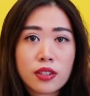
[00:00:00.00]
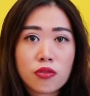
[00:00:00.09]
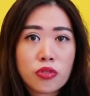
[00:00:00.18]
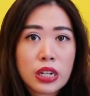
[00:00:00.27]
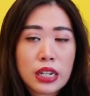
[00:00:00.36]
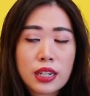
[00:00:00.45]

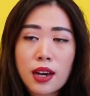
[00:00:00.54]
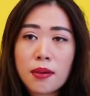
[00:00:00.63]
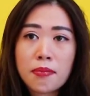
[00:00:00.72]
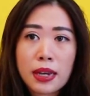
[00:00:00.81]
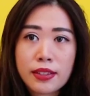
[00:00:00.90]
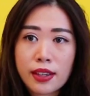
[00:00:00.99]
that
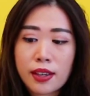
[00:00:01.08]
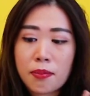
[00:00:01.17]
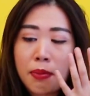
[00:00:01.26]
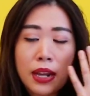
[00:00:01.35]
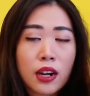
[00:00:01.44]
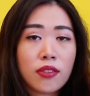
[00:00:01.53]
taste really
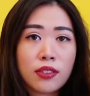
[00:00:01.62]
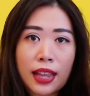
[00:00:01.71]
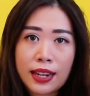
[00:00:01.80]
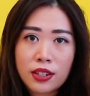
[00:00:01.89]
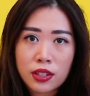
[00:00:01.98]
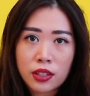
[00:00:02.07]

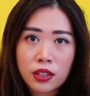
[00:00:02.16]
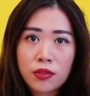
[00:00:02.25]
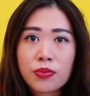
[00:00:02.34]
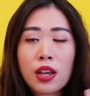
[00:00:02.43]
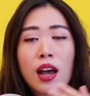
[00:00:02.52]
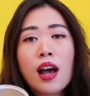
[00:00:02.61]
amazing, made of
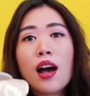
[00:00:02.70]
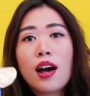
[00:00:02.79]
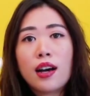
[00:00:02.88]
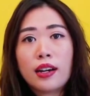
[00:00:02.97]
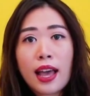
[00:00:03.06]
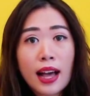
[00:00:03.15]

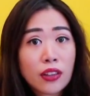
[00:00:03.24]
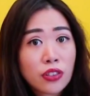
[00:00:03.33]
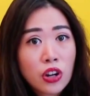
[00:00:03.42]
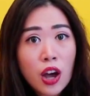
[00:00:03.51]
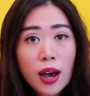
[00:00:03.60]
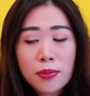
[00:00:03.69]
lentil,
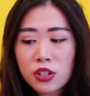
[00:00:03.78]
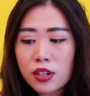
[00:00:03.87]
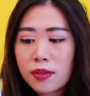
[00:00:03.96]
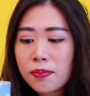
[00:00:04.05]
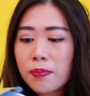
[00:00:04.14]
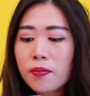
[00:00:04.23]
a
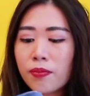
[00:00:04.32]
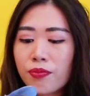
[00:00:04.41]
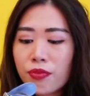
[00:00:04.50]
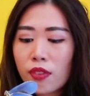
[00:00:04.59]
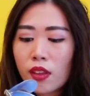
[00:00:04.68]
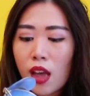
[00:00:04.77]
healthier
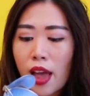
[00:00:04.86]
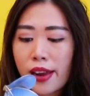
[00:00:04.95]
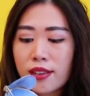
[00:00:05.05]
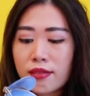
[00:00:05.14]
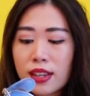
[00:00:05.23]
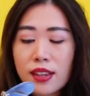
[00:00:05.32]
option.
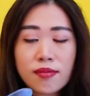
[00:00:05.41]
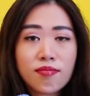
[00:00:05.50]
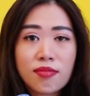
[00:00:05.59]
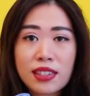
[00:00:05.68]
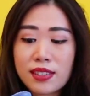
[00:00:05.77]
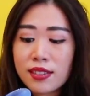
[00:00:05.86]

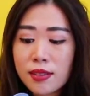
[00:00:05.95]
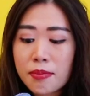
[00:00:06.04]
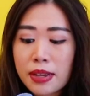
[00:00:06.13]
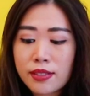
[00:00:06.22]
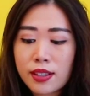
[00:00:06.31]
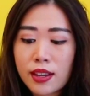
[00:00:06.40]
And
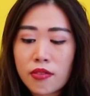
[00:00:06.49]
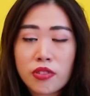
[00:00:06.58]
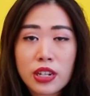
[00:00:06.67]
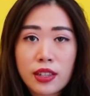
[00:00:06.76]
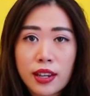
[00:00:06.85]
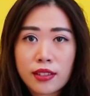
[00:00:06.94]
this is
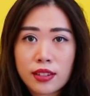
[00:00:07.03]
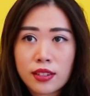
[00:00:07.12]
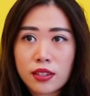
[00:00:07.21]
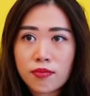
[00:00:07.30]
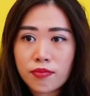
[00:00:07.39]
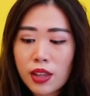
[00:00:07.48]
amazing. I
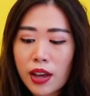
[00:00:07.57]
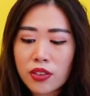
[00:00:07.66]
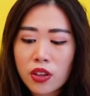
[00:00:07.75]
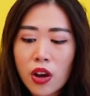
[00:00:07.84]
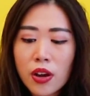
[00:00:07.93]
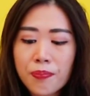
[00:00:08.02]
really like
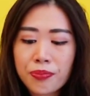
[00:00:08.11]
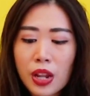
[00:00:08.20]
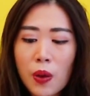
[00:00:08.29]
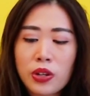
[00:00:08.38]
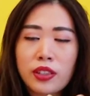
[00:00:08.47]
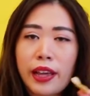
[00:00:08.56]
this. I
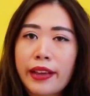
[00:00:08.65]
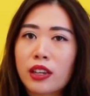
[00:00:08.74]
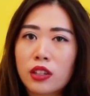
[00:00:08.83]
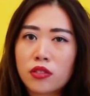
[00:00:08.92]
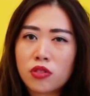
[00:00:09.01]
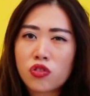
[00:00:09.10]

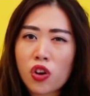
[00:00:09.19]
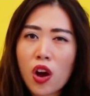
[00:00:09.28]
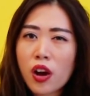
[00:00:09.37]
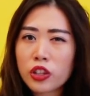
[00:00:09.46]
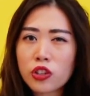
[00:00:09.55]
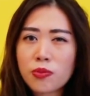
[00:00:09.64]
thought I wouldn't like
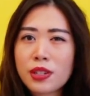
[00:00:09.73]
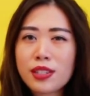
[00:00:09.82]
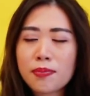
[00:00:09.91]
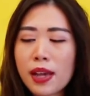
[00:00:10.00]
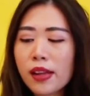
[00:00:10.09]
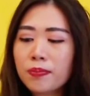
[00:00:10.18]
the
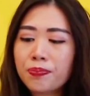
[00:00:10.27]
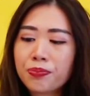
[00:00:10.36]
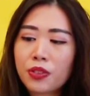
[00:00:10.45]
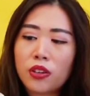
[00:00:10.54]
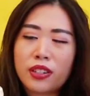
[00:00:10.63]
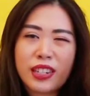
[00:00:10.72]
strong cumin
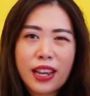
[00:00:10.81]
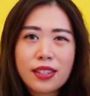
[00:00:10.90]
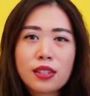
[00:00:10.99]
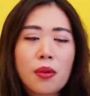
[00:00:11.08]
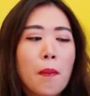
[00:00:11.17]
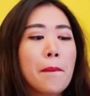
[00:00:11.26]
smell
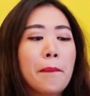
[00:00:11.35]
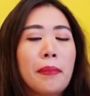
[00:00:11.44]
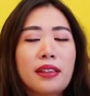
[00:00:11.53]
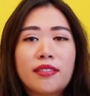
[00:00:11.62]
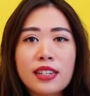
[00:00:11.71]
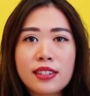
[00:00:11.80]
on the
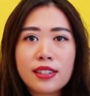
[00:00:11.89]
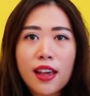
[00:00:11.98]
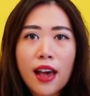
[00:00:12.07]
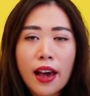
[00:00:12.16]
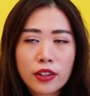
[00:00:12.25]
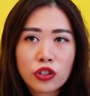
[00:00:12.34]
taste,
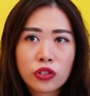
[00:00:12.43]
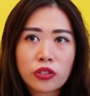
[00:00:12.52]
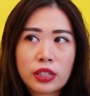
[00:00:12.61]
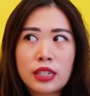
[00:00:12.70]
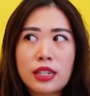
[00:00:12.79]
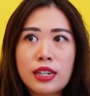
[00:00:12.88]
but this
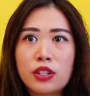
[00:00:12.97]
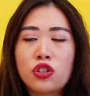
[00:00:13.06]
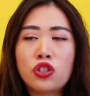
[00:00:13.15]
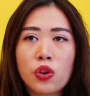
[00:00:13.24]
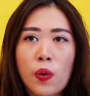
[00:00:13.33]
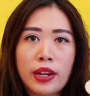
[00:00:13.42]

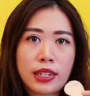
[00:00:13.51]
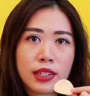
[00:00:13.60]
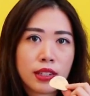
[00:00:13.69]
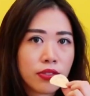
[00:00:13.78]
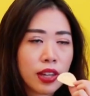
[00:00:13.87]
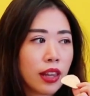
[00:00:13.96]
actually is
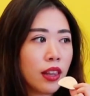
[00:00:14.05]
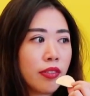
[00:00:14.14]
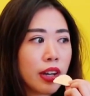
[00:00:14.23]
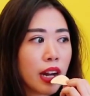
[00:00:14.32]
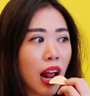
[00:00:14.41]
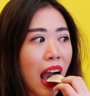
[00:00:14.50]
so
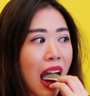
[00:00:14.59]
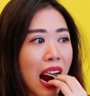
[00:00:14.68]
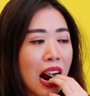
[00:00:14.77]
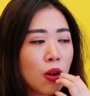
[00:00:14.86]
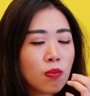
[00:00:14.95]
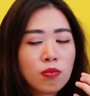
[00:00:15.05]
addictive. I
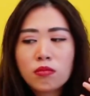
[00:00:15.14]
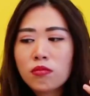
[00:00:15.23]
love it.